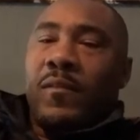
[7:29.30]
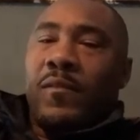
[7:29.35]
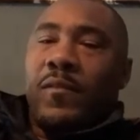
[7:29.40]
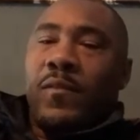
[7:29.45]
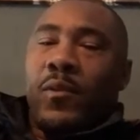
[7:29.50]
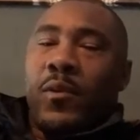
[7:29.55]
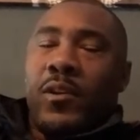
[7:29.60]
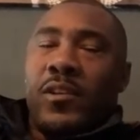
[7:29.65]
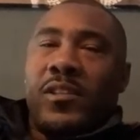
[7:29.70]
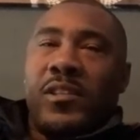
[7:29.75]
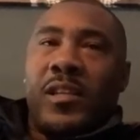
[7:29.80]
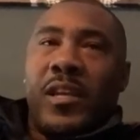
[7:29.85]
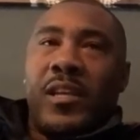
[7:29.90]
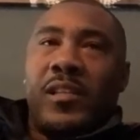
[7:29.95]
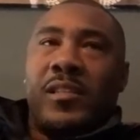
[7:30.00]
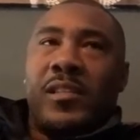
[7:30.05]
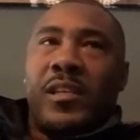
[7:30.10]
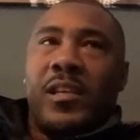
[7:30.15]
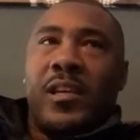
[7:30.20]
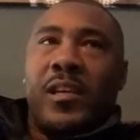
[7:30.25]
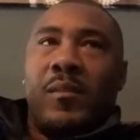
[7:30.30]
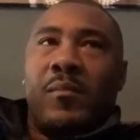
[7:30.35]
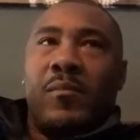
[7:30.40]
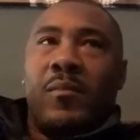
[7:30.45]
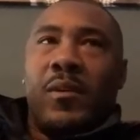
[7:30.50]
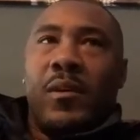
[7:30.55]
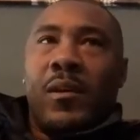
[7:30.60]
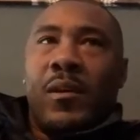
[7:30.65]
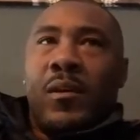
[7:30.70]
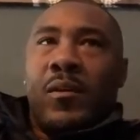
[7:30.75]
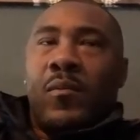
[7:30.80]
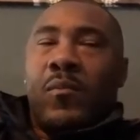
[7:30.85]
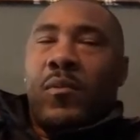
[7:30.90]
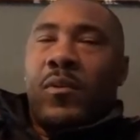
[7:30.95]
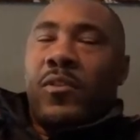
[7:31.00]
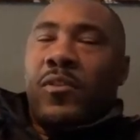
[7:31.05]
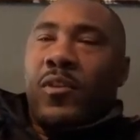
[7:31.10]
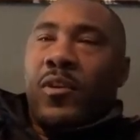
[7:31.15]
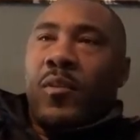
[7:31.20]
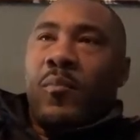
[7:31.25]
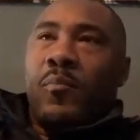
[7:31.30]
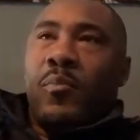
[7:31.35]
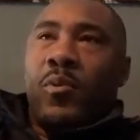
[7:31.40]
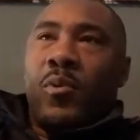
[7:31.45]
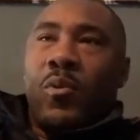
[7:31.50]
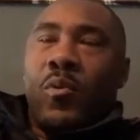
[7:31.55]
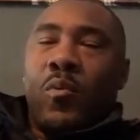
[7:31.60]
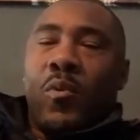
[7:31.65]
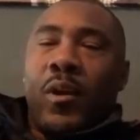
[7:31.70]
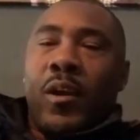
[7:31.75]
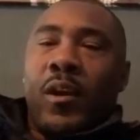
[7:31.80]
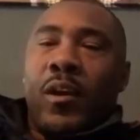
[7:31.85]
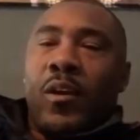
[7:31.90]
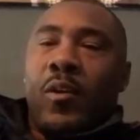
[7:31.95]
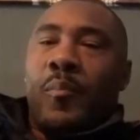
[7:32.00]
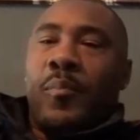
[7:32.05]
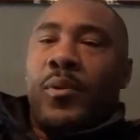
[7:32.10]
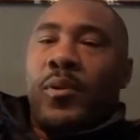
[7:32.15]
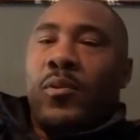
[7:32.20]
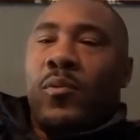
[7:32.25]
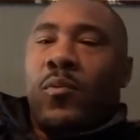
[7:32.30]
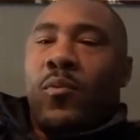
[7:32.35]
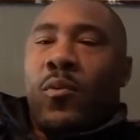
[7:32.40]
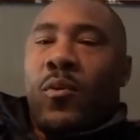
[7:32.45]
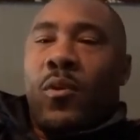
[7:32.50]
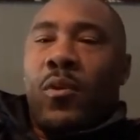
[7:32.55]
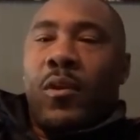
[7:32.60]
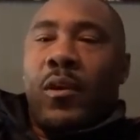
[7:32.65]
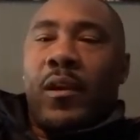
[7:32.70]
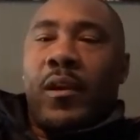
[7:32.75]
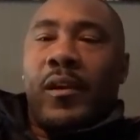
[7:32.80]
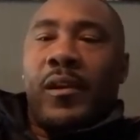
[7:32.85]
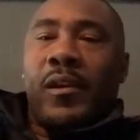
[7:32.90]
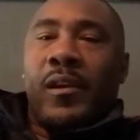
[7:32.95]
Florida State team with Bull Ware, Peter Ward,